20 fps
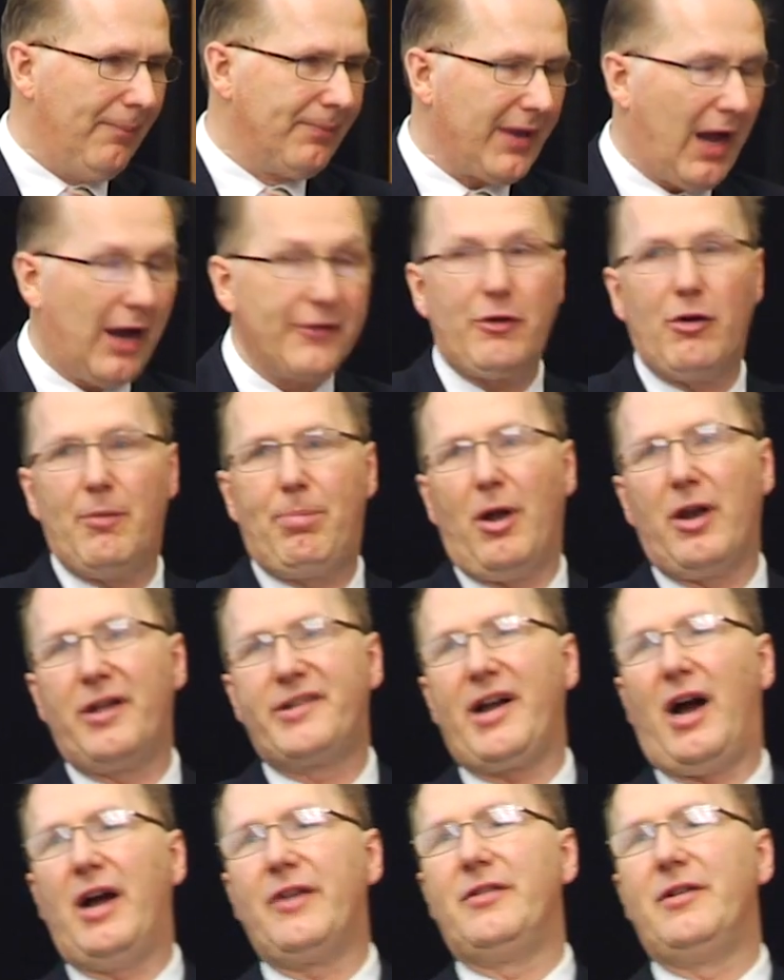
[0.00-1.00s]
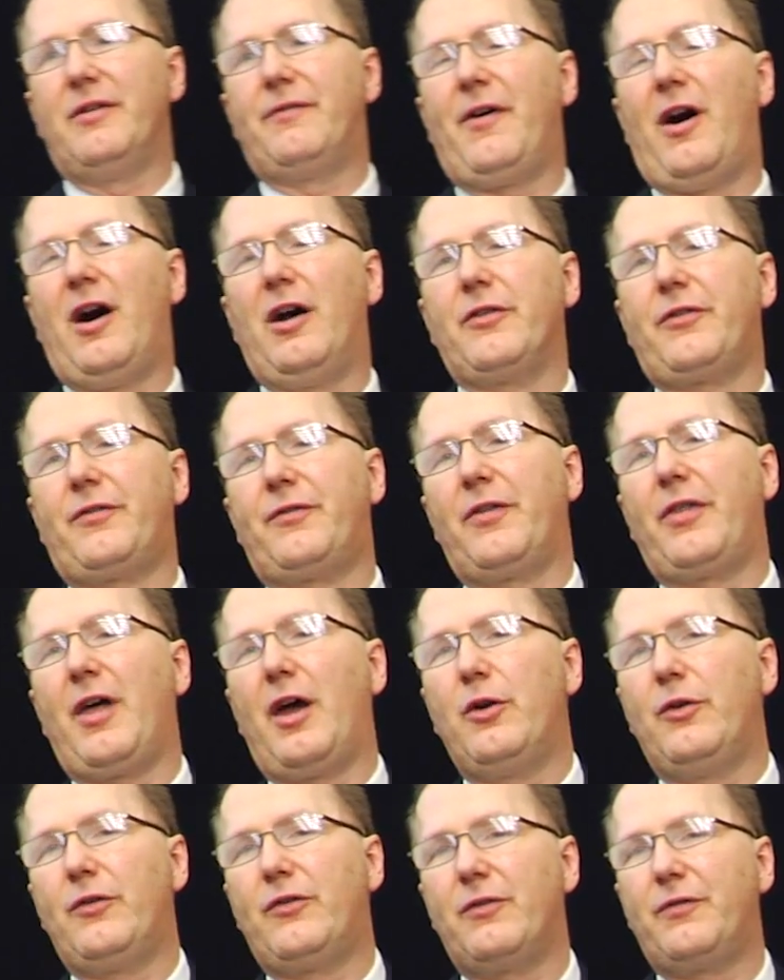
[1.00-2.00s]
I do apologise in advance for
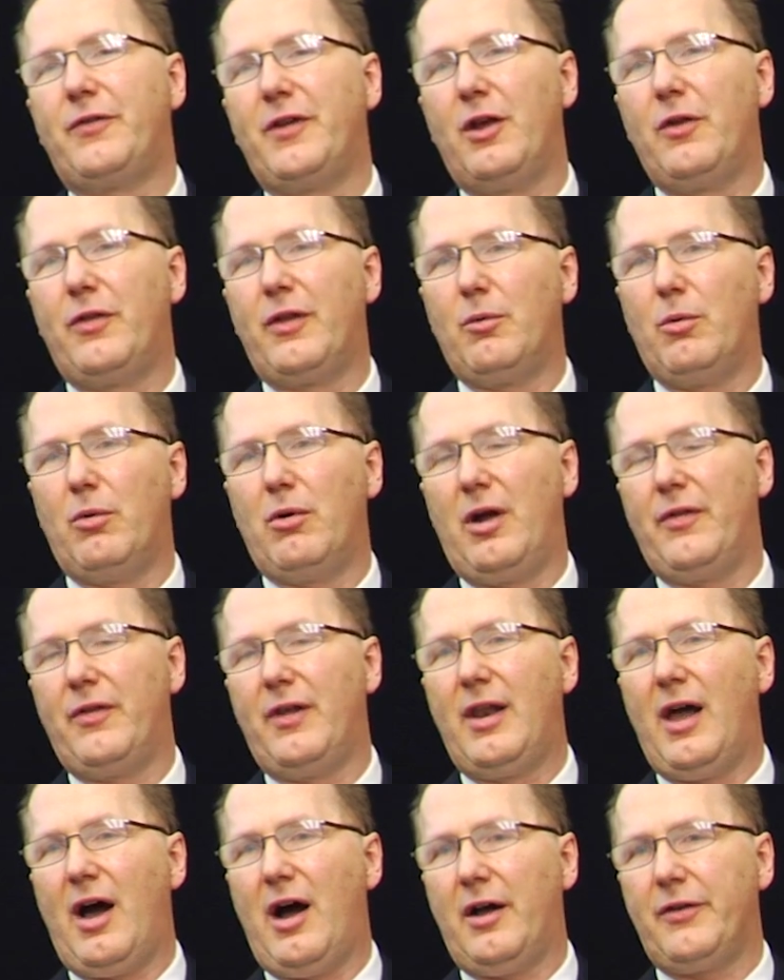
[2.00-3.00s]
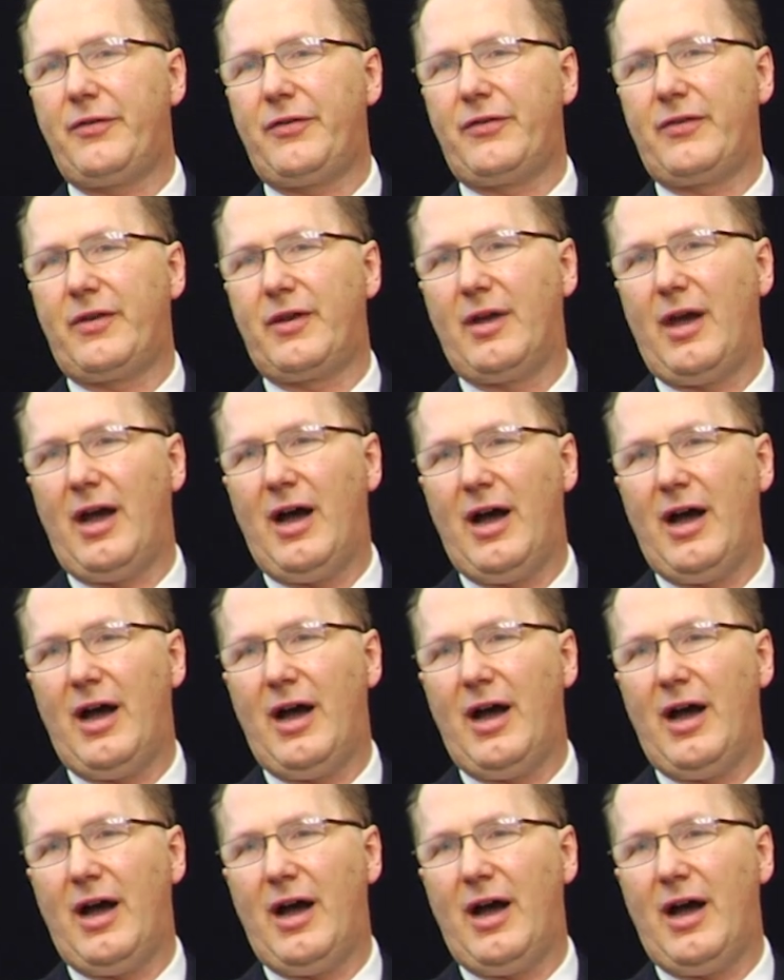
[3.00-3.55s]
those of you that were at the last